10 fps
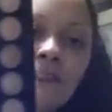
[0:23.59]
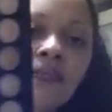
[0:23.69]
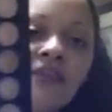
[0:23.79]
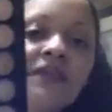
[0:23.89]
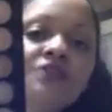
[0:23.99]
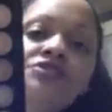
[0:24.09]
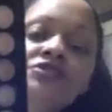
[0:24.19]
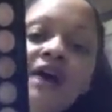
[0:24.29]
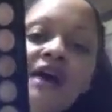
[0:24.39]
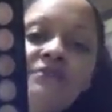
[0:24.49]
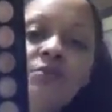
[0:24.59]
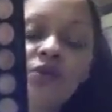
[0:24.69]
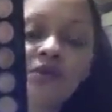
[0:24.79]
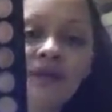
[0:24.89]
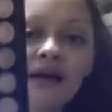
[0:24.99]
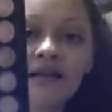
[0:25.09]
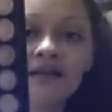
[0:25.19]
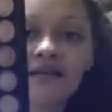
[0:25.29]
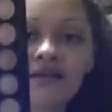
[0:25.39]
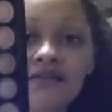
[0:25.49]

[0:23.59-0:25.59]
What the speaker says: They do have a warm palette